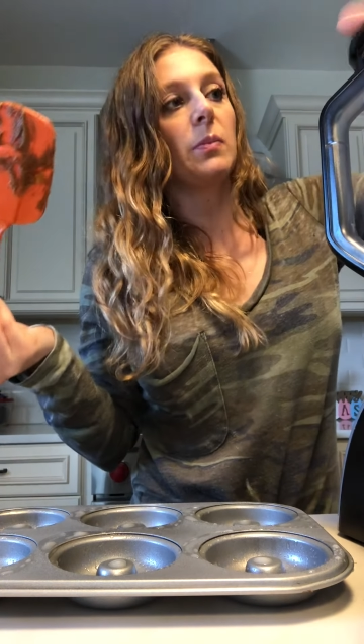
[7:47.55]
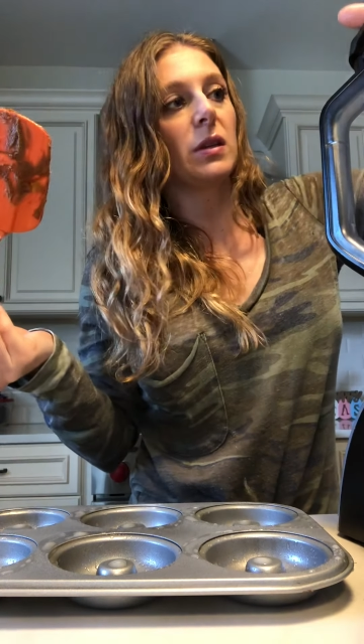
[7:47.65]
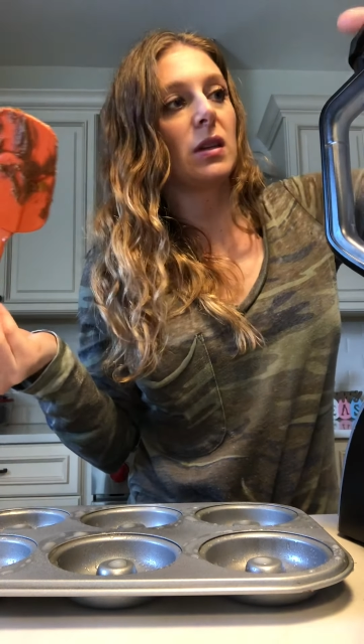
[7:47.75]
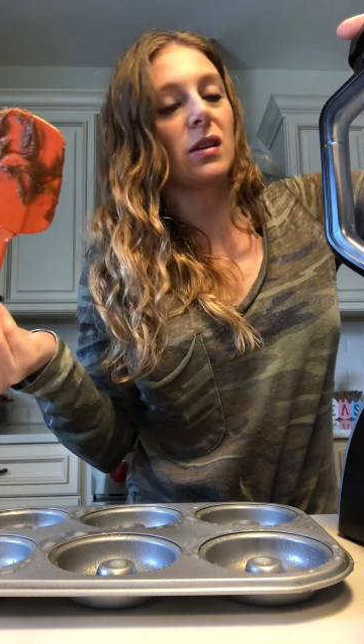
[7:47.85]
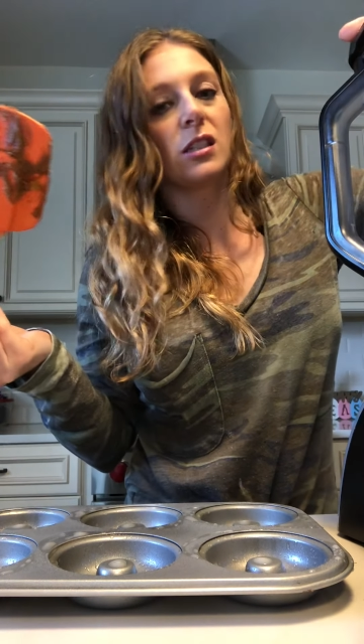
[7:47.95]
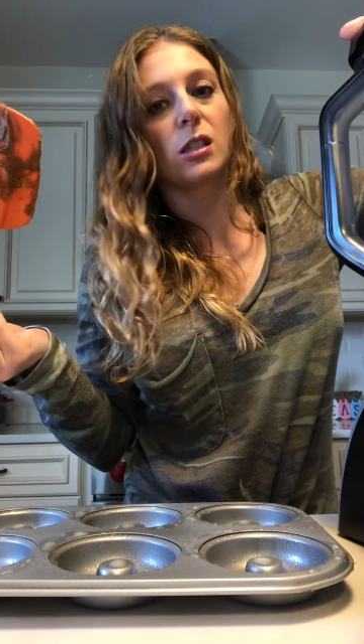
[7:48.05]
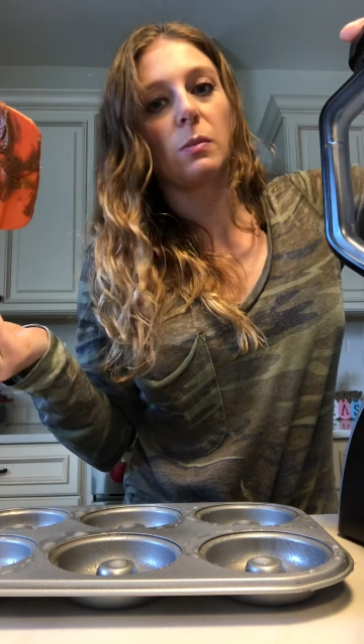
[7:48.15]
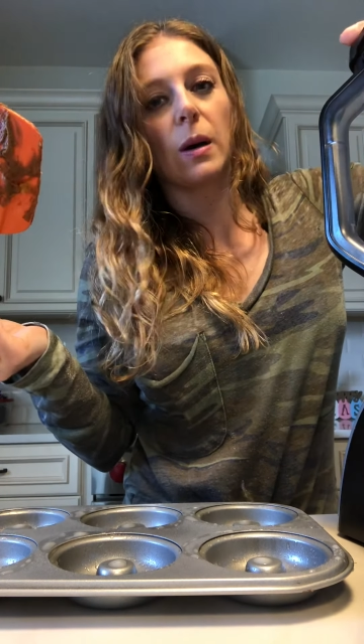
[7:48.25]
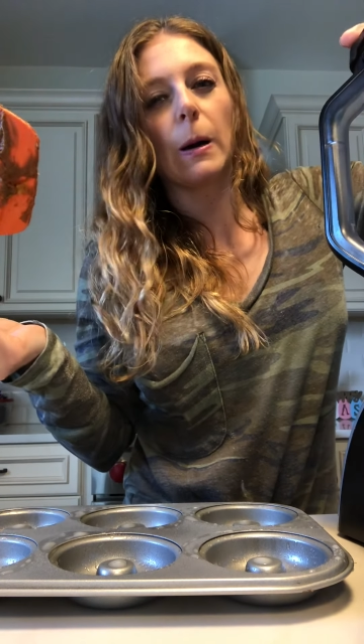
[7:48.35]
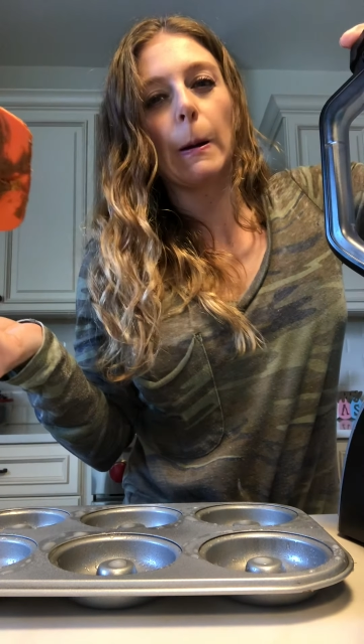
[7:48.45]
it does
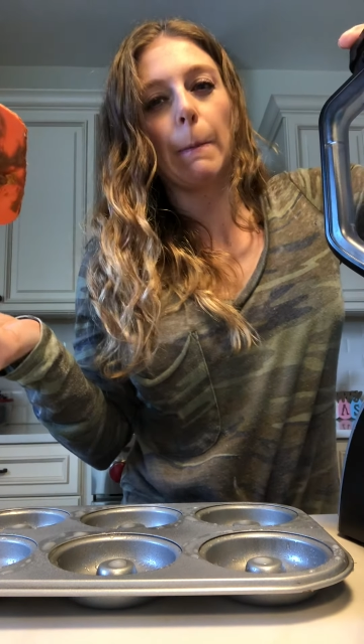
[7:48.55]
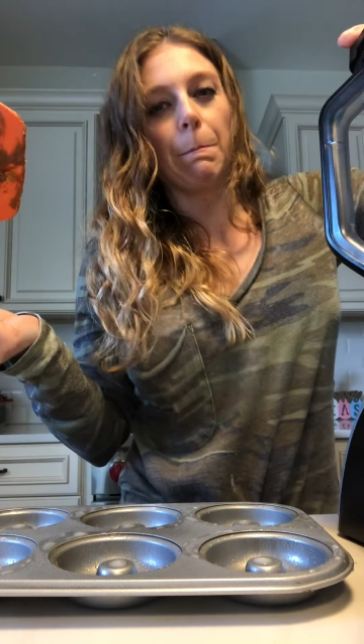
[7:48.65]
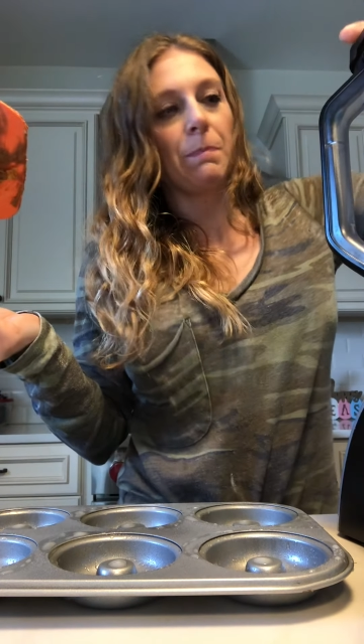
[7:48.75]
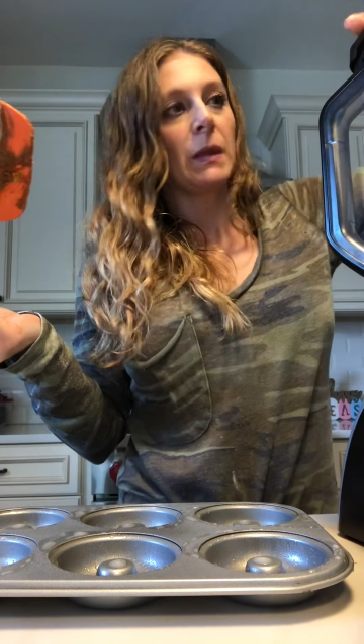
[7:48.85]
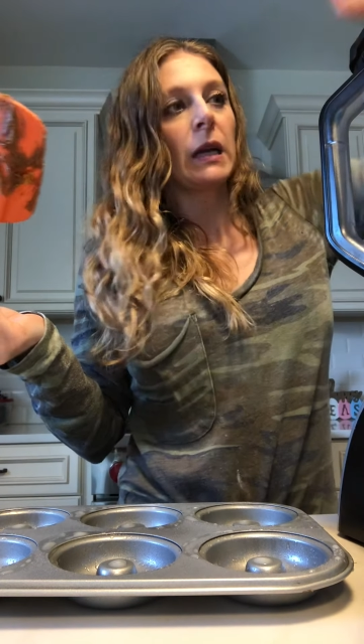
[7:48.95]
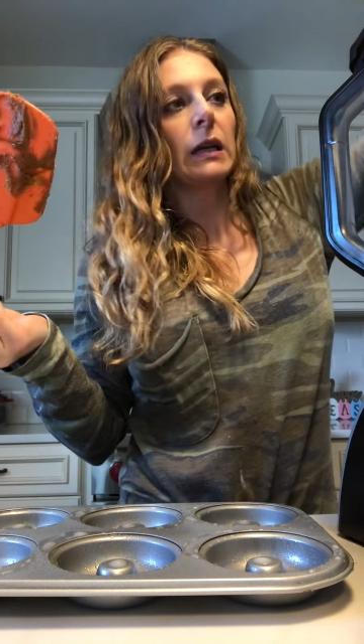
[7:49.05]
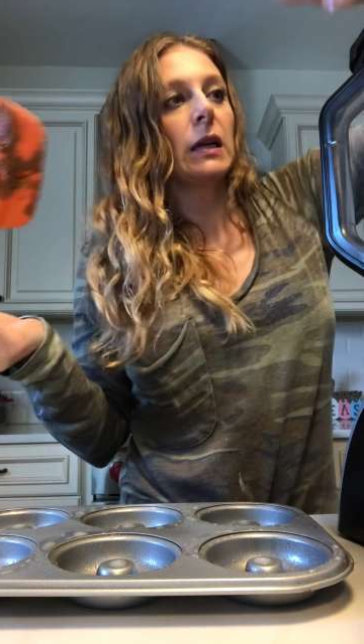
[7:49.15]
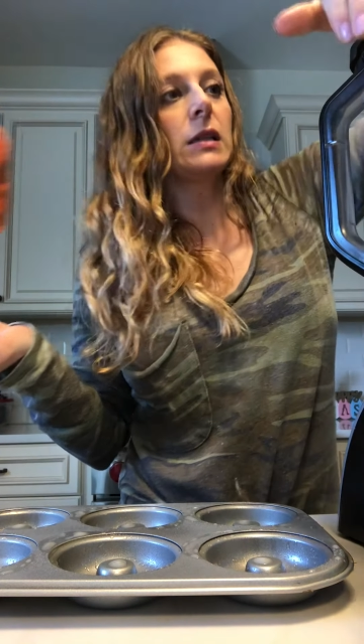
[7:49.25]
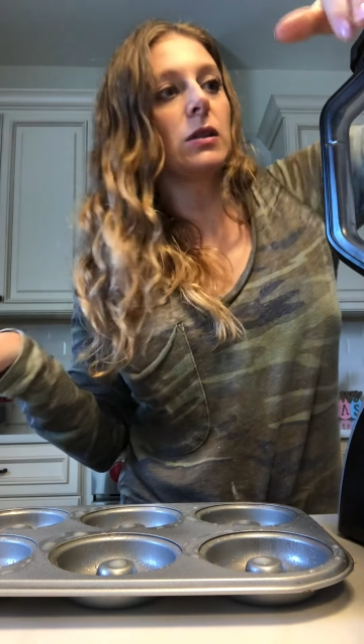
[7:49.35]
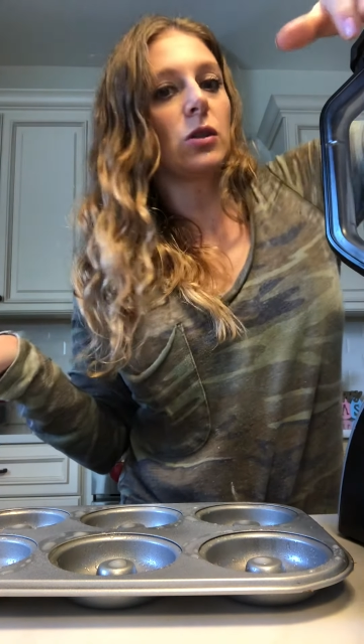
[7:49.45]
smell nice and